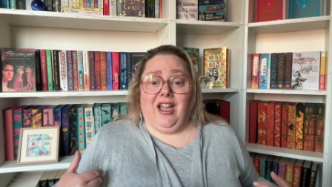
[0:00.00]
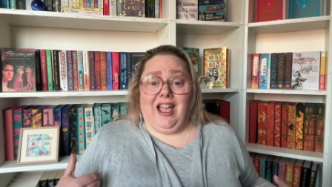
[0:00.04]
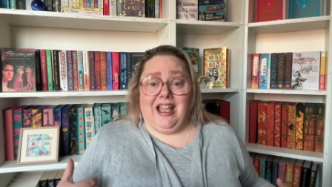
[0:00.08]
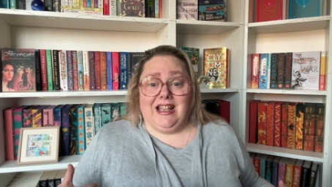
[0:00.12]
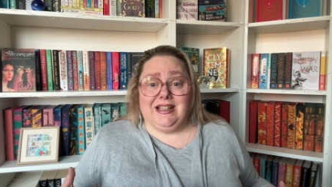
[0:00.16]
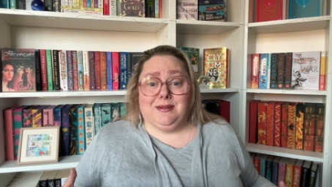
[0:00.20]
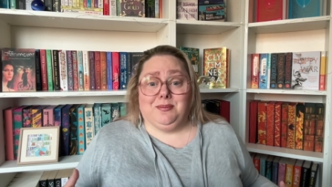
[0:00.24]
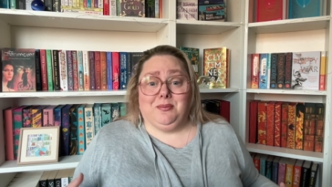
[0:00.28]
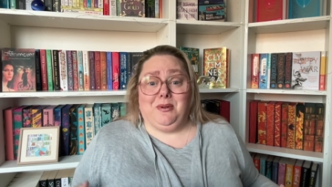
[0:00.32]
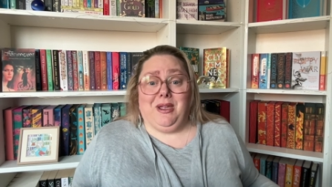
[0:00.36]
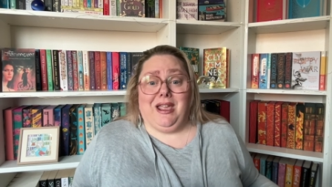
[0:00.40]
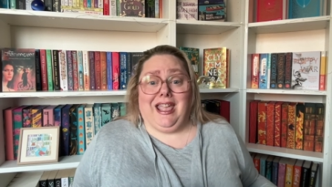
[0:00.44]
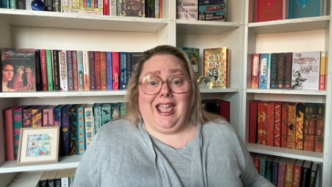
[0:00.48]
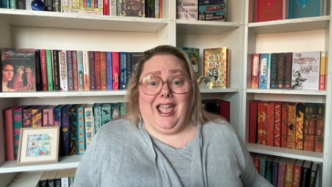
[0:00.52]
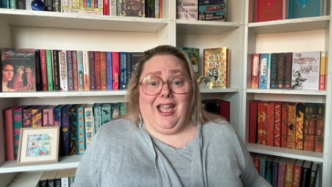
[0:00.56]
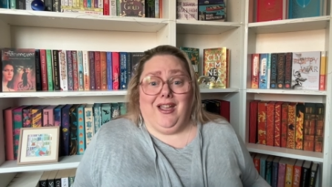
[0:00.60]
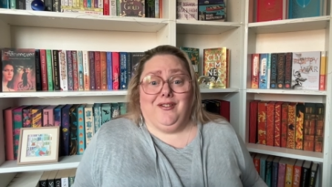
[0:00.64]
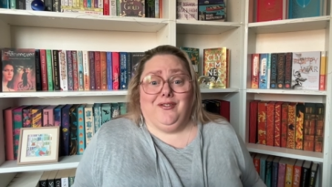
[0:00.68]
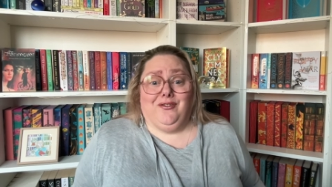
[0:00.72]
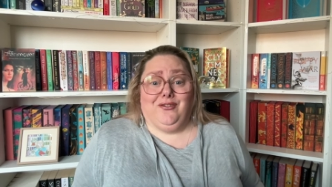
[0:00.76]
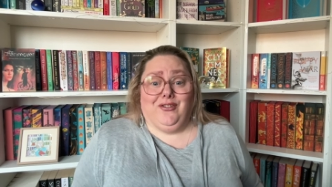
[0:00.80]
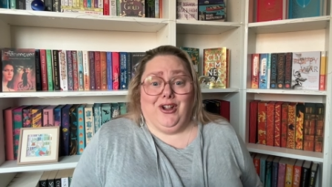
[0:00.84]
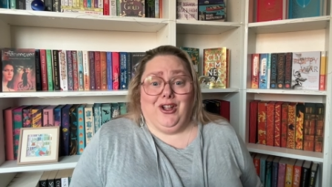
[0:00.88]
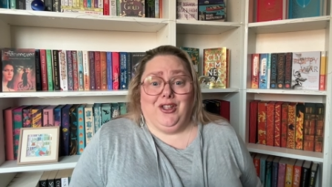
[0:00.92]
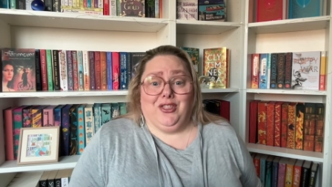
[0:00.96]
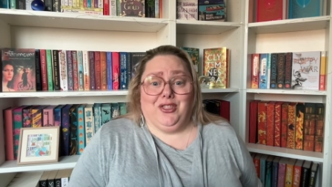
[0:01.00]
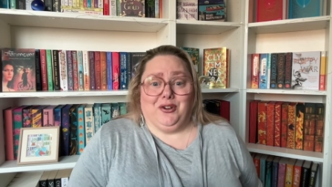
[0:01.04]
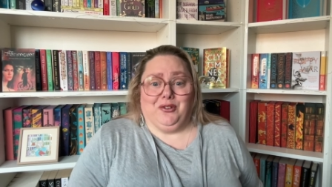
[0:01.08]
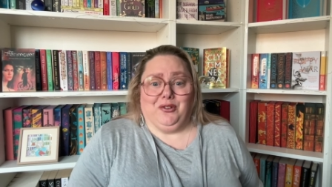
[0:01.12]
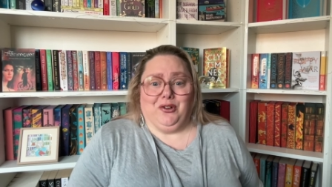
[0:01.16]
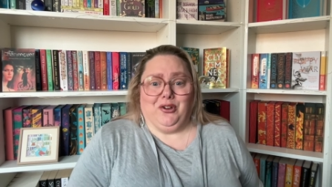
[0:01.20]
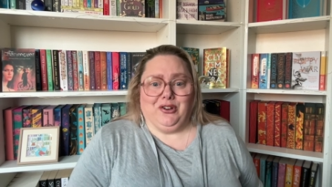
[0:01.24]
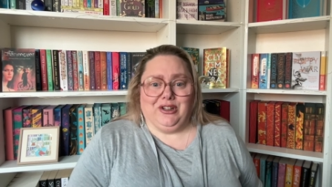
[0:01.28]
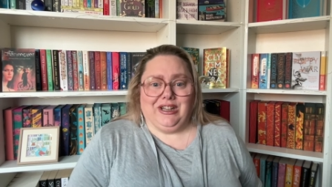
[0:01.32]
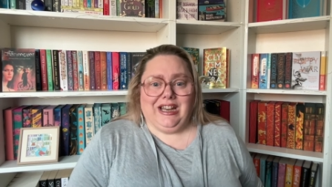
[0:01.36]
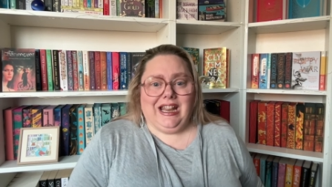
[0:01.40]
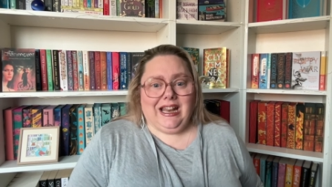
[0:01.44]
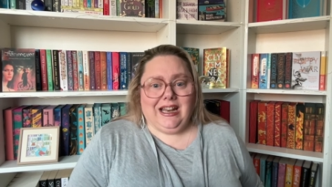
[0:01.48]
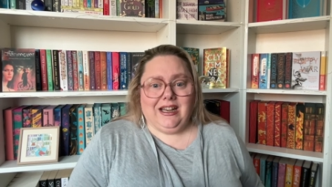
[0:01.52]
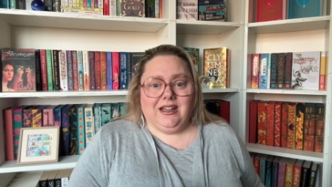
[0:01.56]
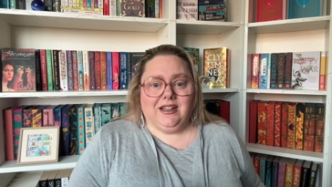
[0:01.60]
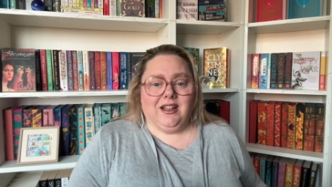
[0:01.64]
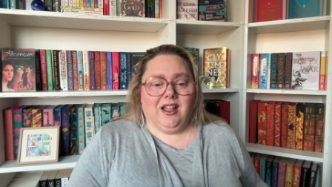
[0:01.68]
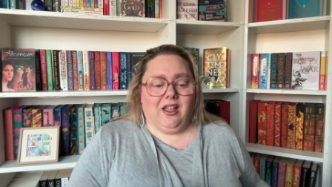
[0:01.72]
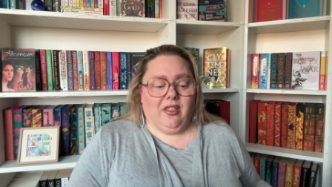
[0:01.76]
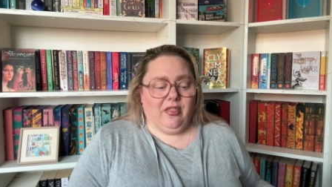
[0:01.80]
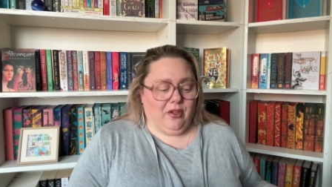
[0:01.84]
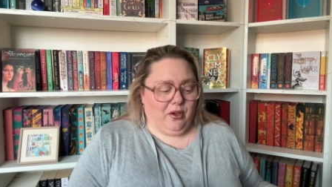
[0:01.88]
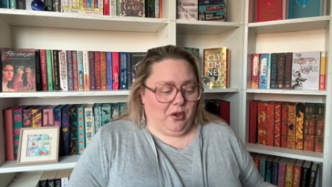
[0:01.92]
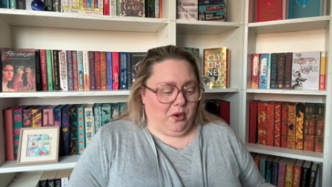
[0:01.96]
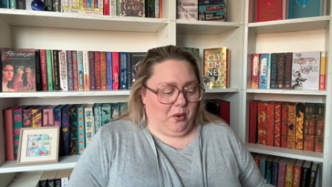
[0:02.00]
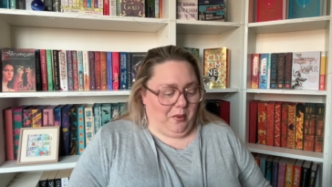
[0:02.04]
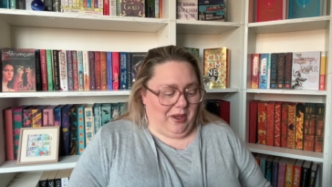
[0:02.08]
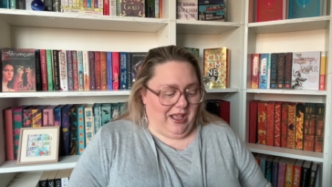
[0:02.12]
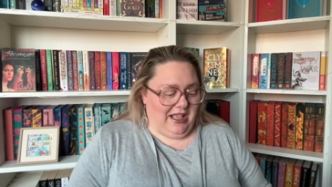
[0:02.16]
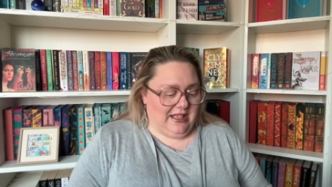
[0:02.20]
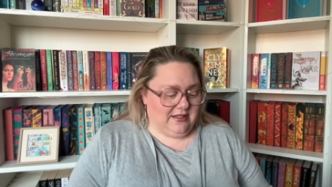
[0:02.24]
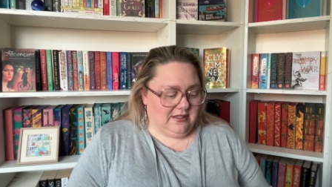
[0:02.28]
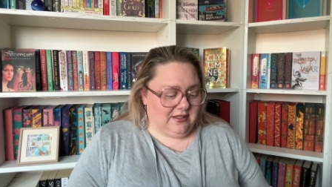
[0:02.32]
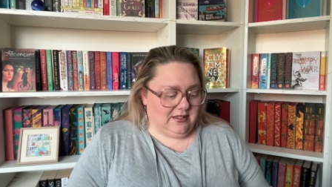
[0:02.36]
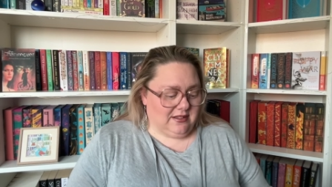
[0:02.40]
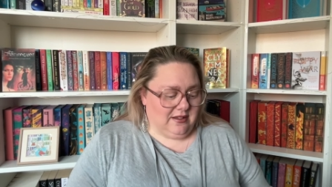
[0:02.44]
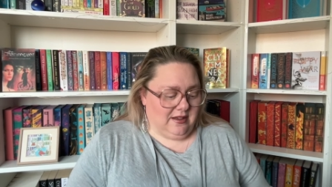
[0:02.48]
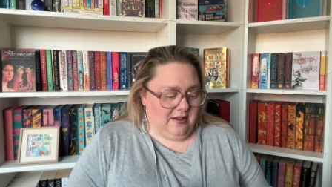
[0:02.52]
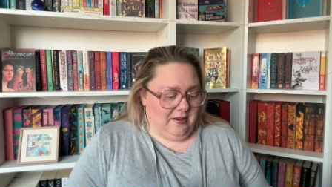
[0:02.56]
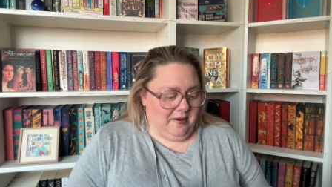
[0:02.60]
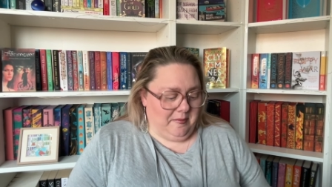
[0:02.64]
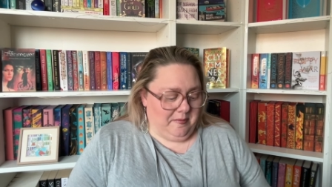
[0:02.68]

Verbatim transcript: as we get further on in the quiz